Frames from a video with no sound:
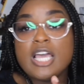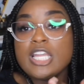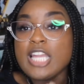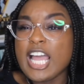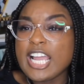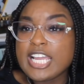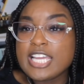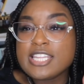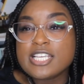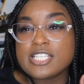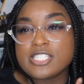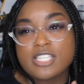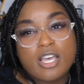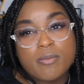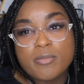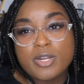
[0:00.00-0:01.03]
Like in the
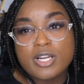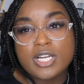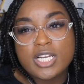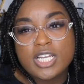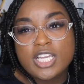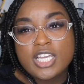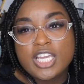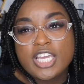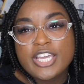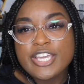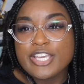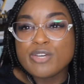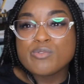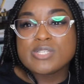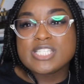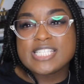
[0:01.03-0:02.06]
summer,
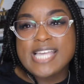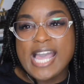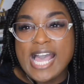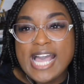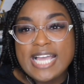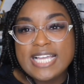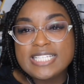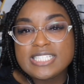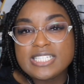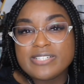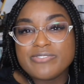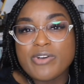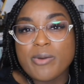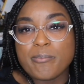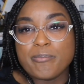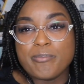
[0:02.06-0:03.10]
it was kind
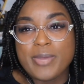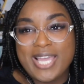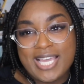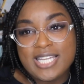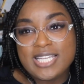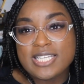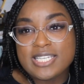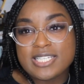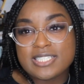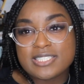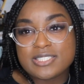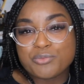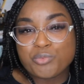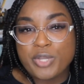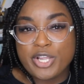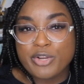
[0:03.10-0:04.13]
of
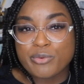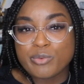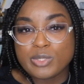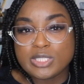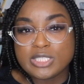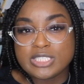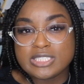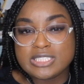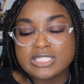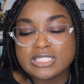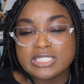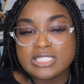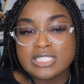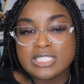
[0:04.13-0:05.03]
balanced where it was